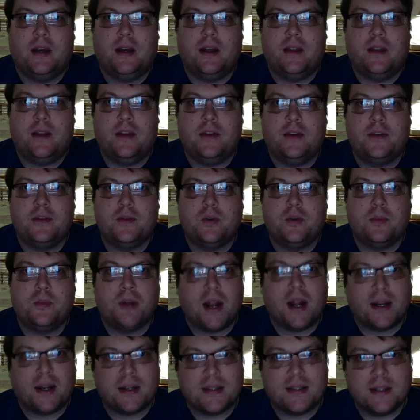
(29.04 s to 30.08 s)
Those who are
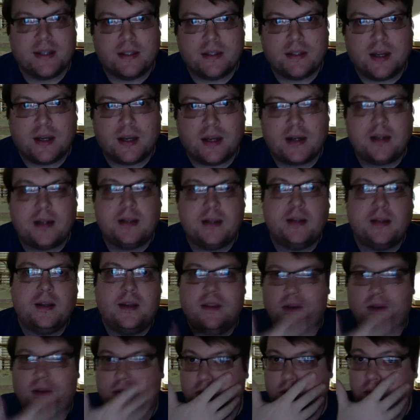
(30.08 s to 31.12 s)
practicing Tara, and
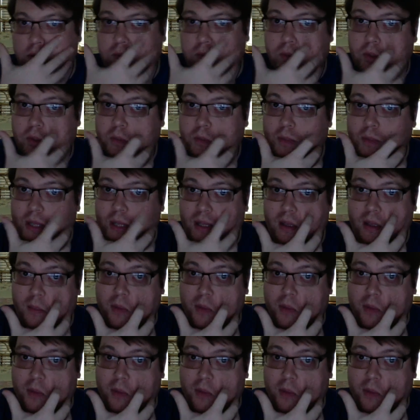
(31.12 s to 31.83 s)
those who will be